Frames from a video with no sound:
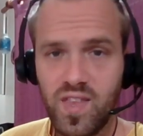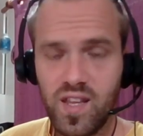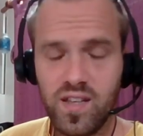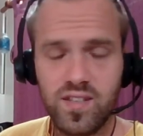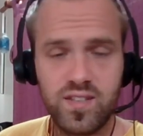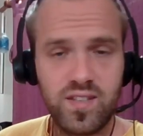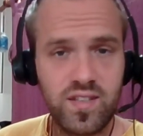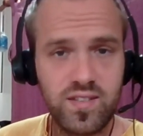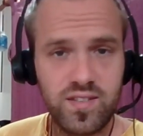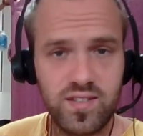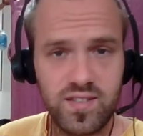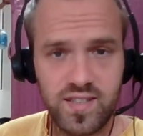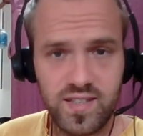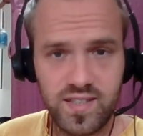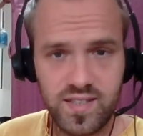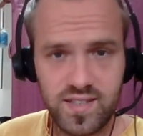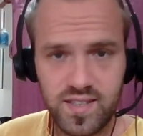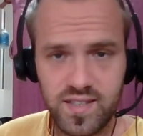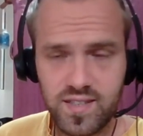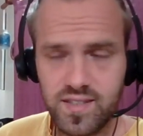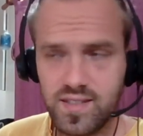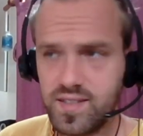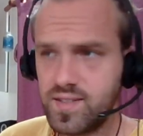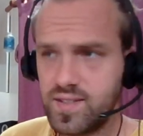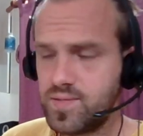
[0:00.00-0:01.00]
It doesn't
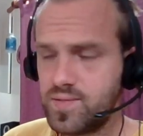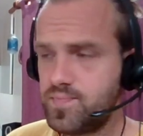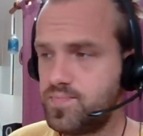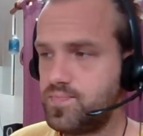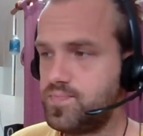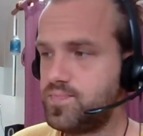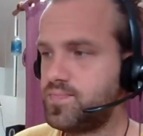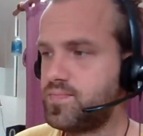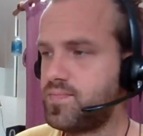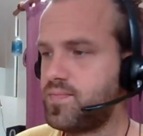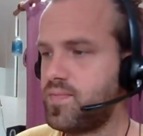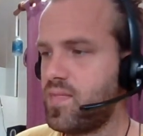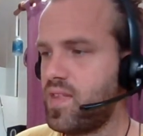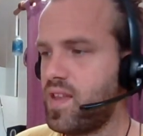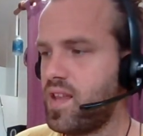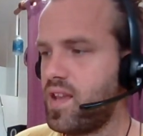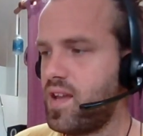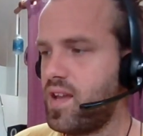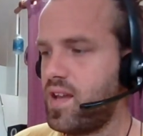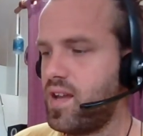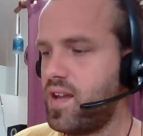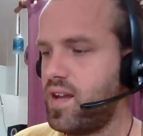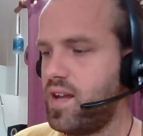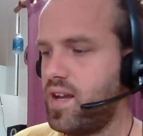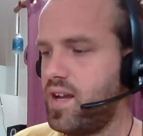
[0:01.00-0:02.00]
exist,
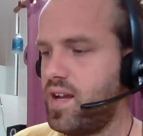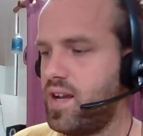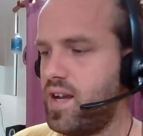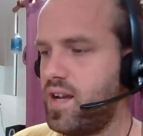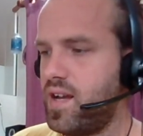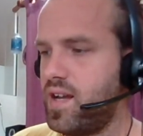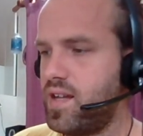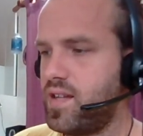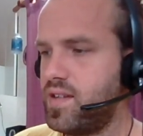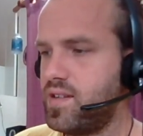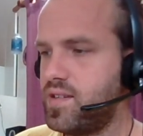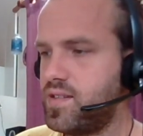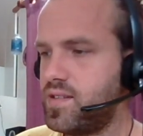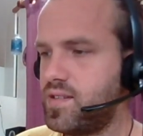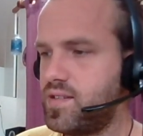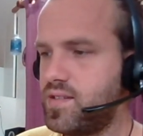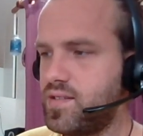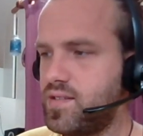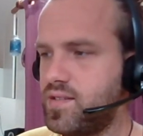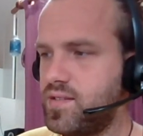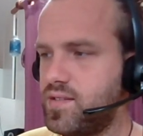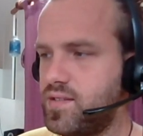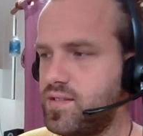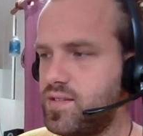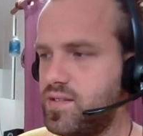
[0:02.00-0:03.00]

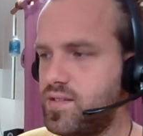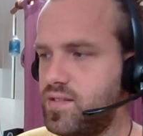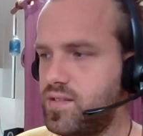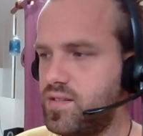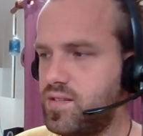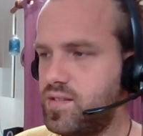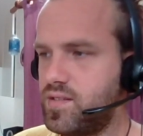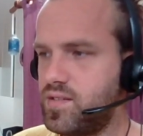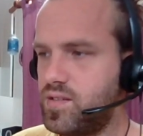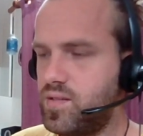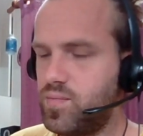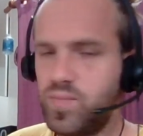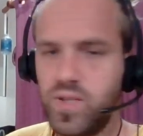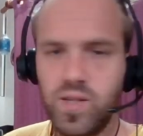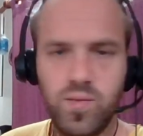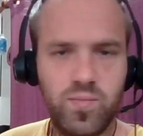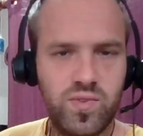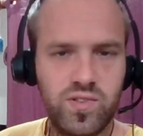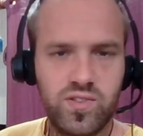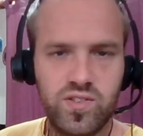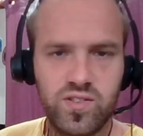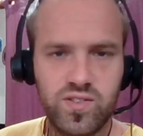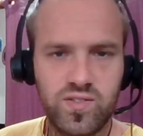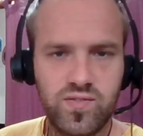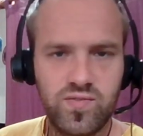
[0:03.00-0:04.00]
and the people
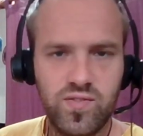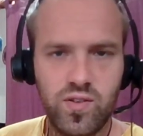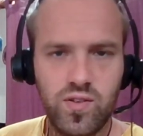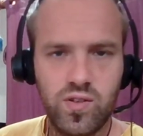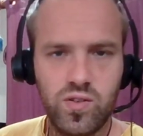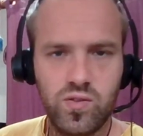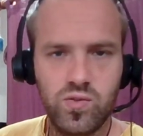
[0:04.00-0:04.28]
just follow